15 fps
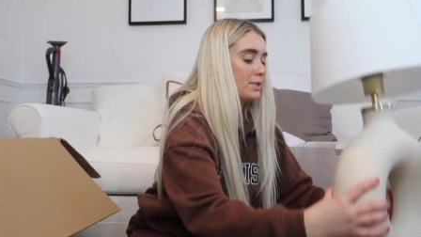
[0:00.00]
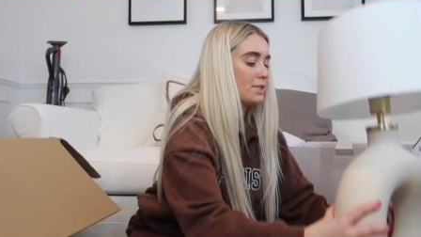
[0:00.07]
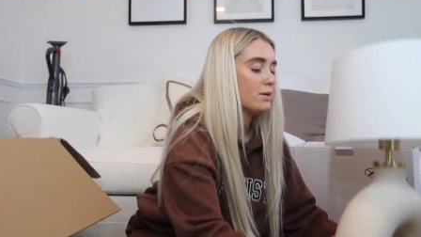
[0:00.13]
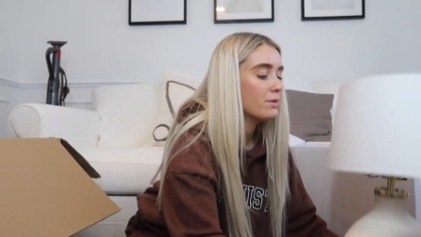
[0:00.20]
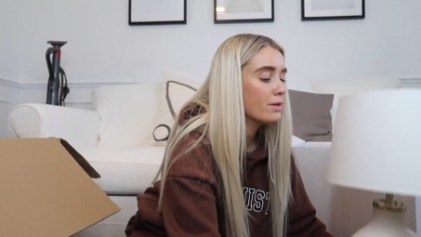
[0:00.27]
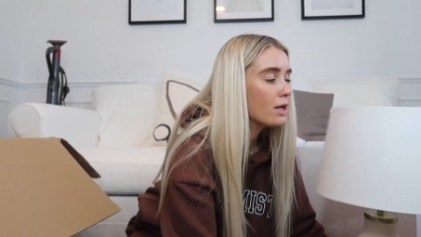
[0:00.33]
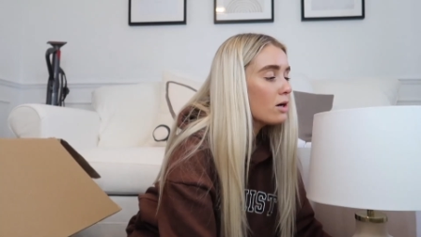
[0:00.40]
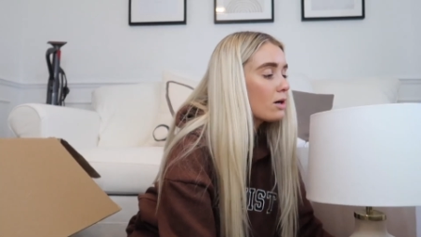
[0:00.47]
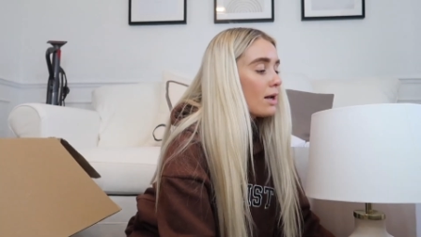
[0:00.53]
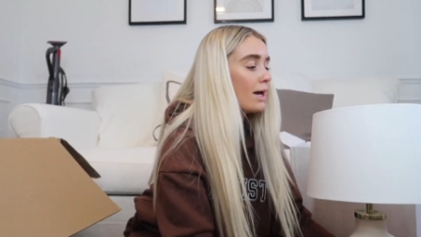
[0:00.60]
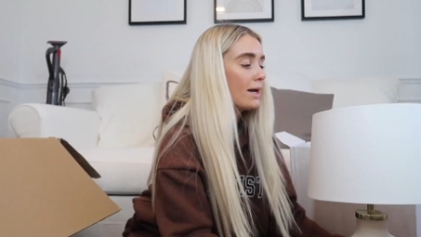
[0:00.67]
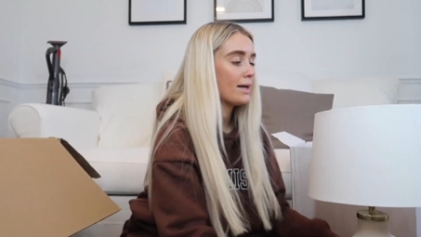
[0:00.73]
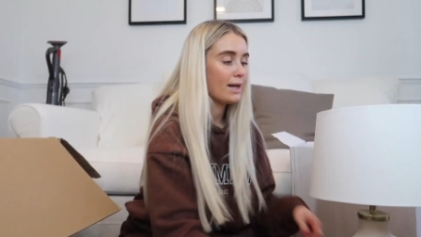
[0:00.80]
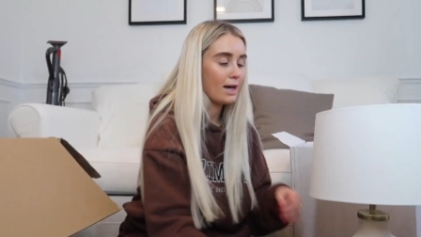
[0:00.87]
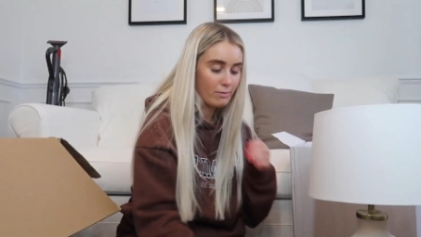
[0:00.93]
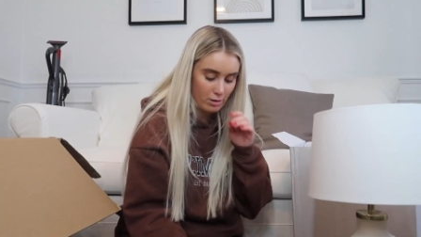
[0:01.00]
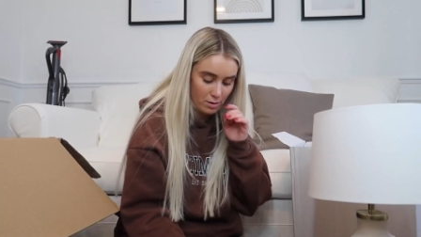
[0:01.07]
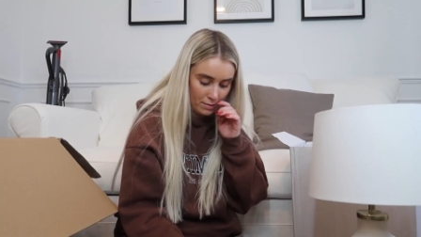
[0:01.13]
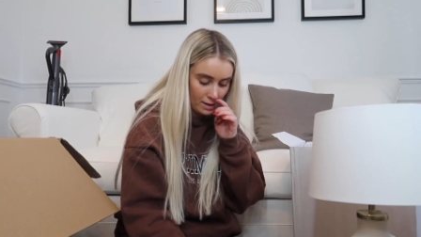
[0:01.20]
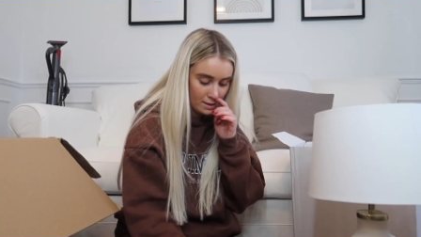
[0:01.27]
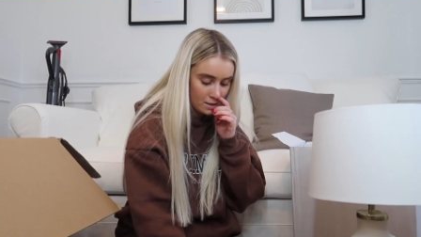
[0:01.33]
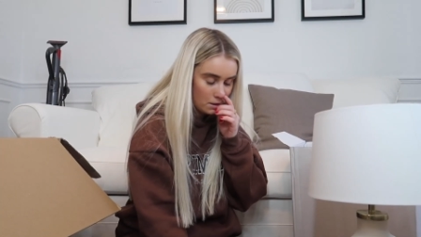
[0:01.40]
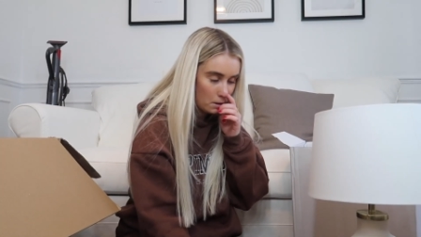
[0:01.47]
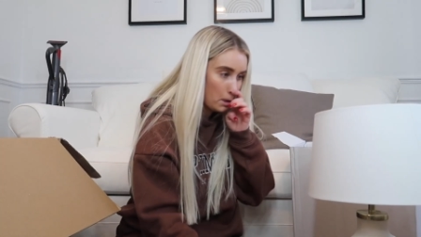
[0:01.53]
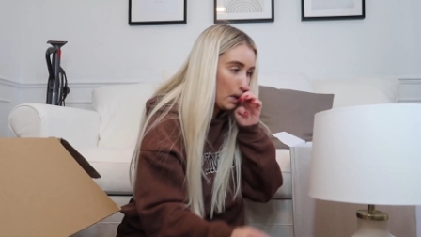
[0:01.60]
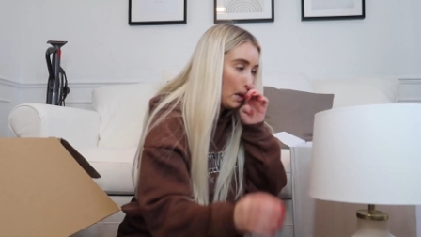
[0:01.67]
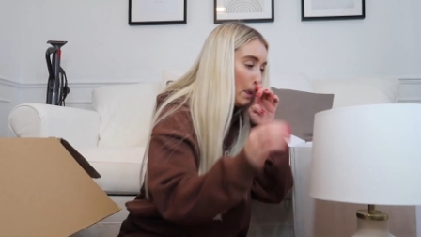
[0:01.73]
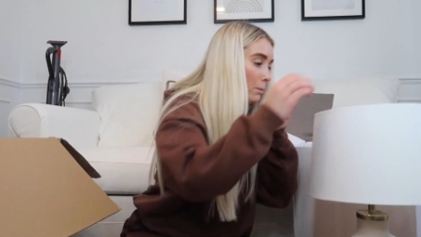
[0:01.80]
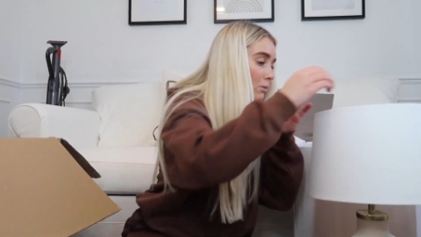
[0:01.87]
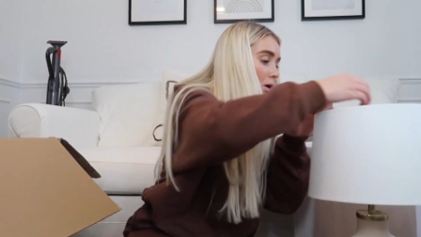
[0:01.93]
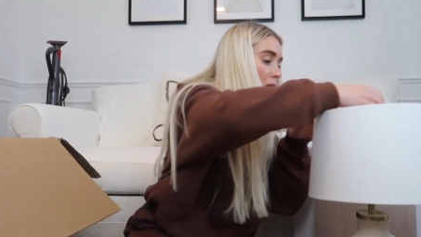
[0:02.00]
We'll see what they look like in our room. Let's do the other